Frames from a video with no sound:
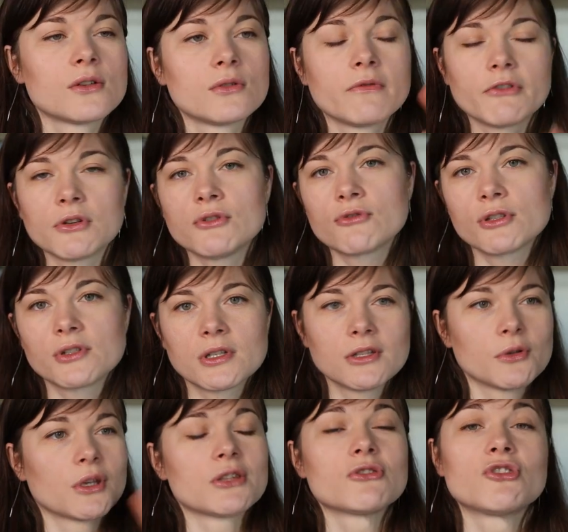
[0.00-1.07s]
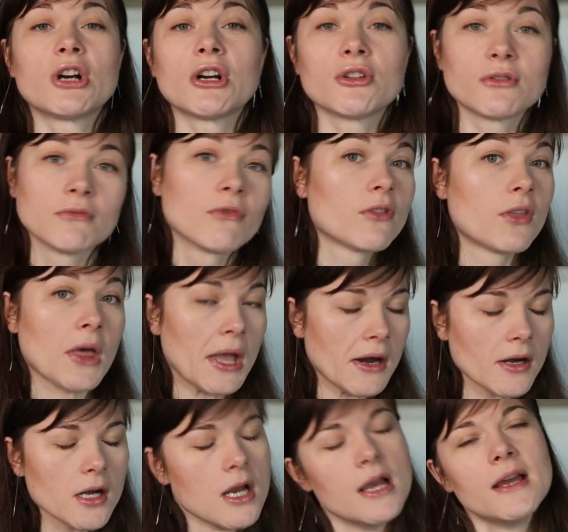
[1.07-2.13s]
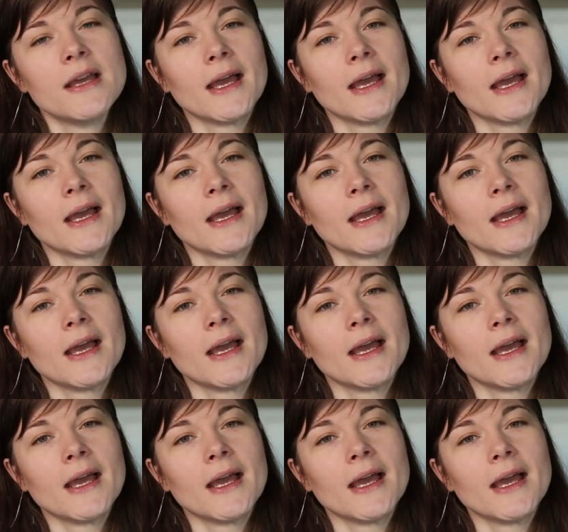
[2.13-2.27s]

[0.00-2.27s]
So if you're interested, you can start there.